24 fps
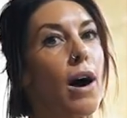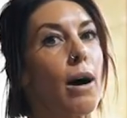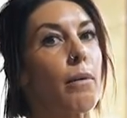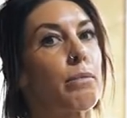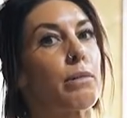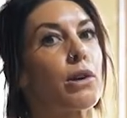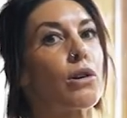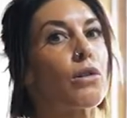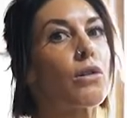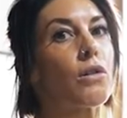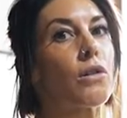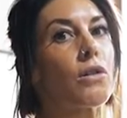
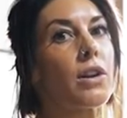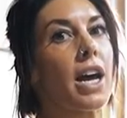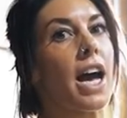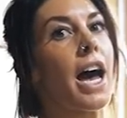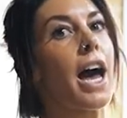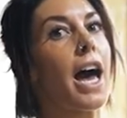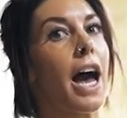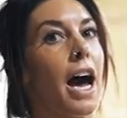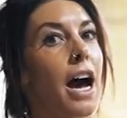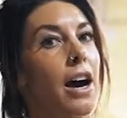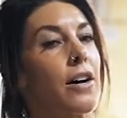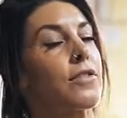up. You don't
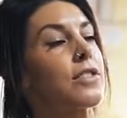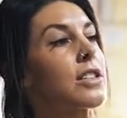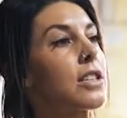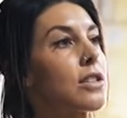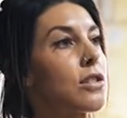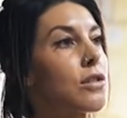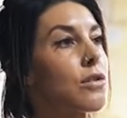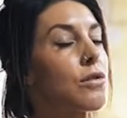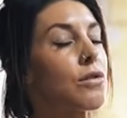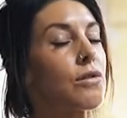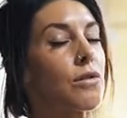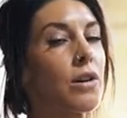have to
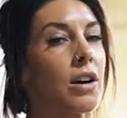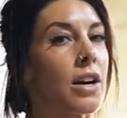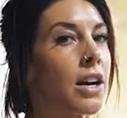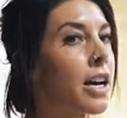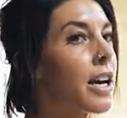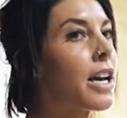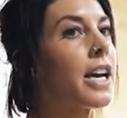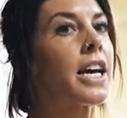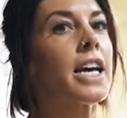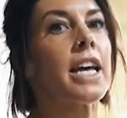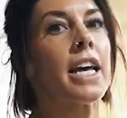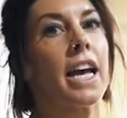do
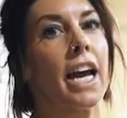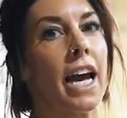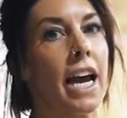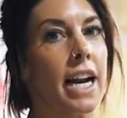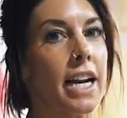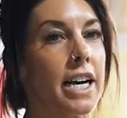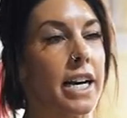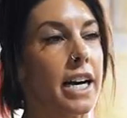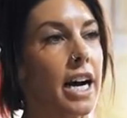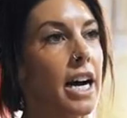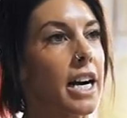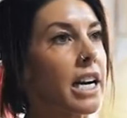
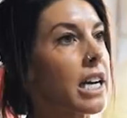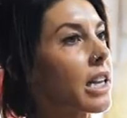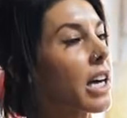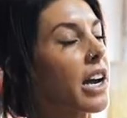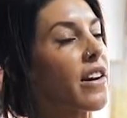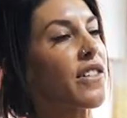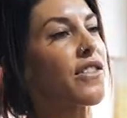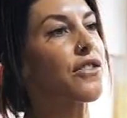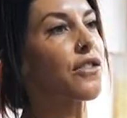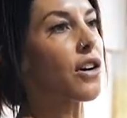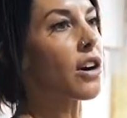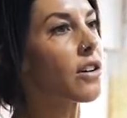any kind of
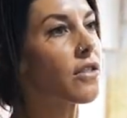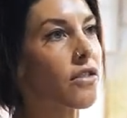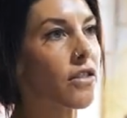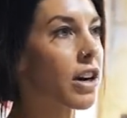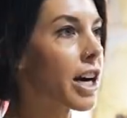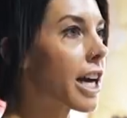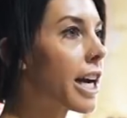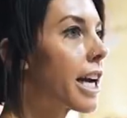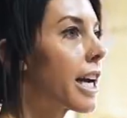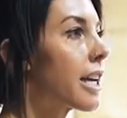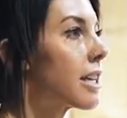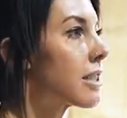like front
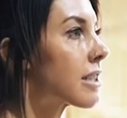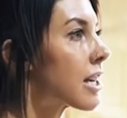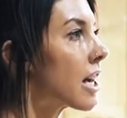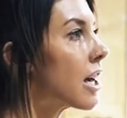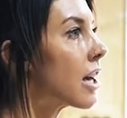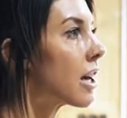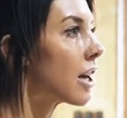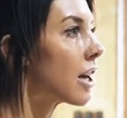raise,